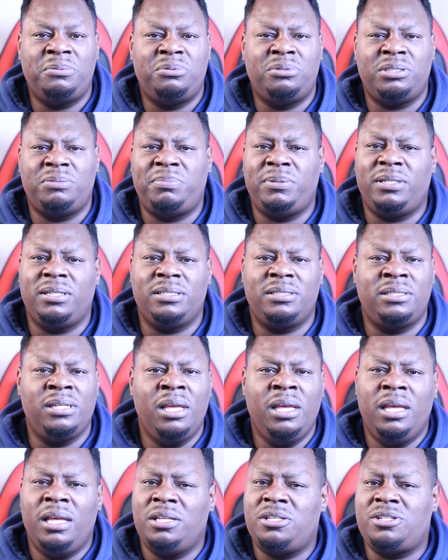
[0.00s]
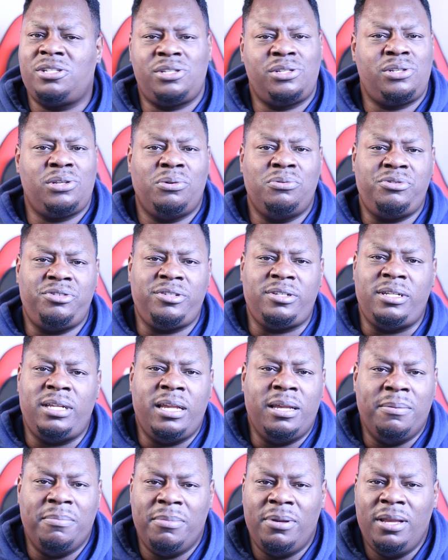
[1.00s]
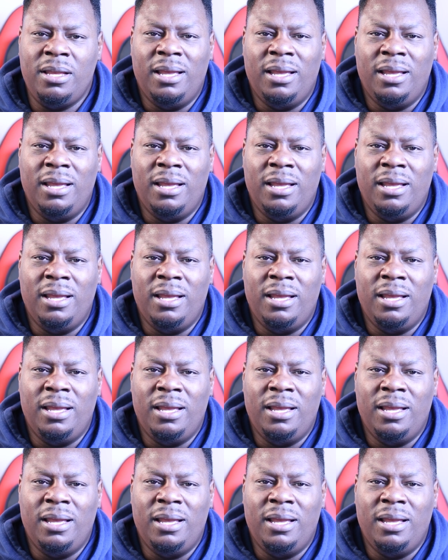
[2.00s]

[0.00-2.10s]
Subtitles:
just because it's so slim